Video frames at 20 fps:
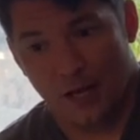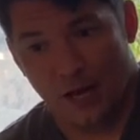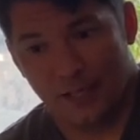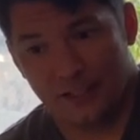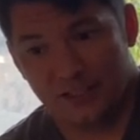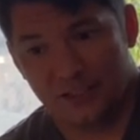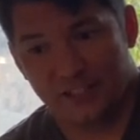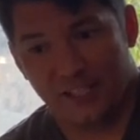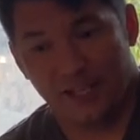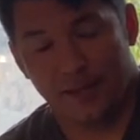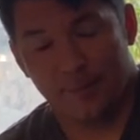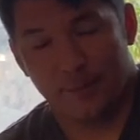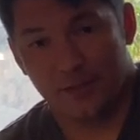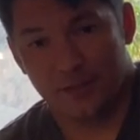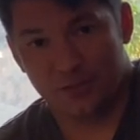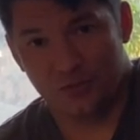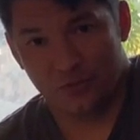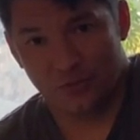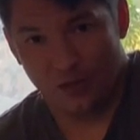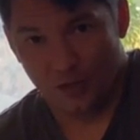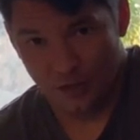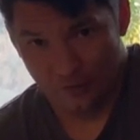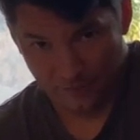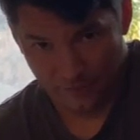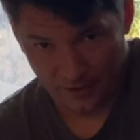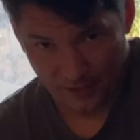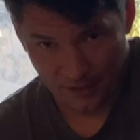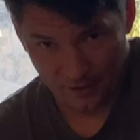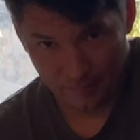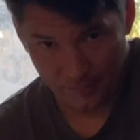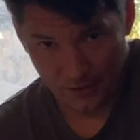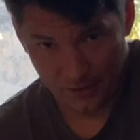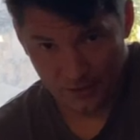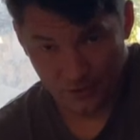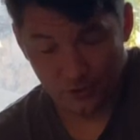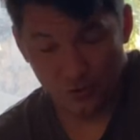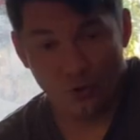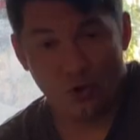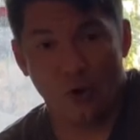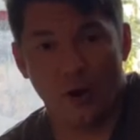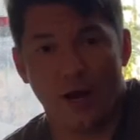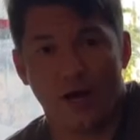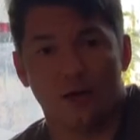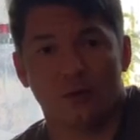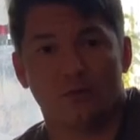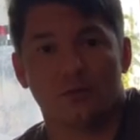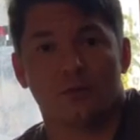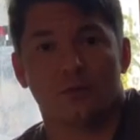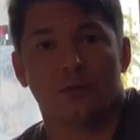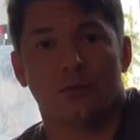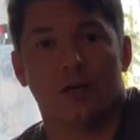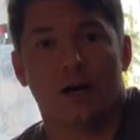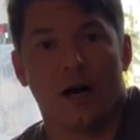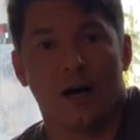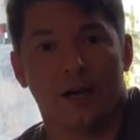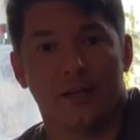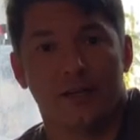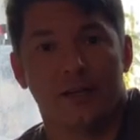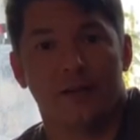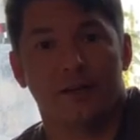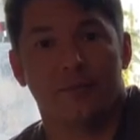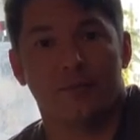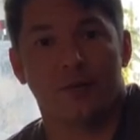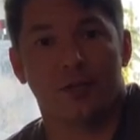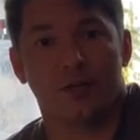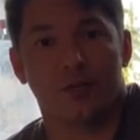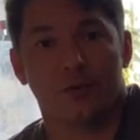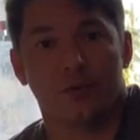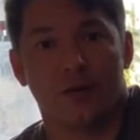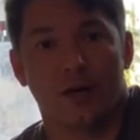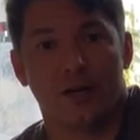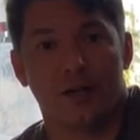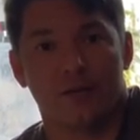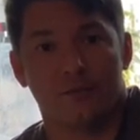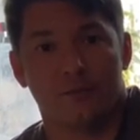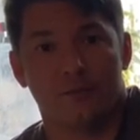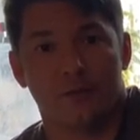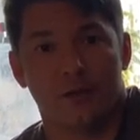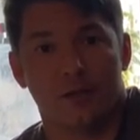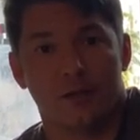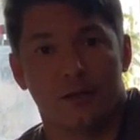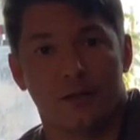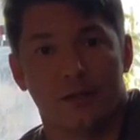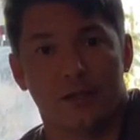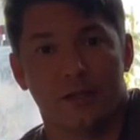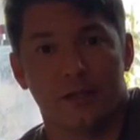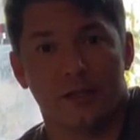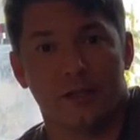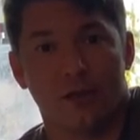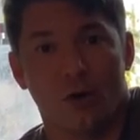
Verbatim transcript: I just can't piss her off. I gotta be, you know how I am though. I am very...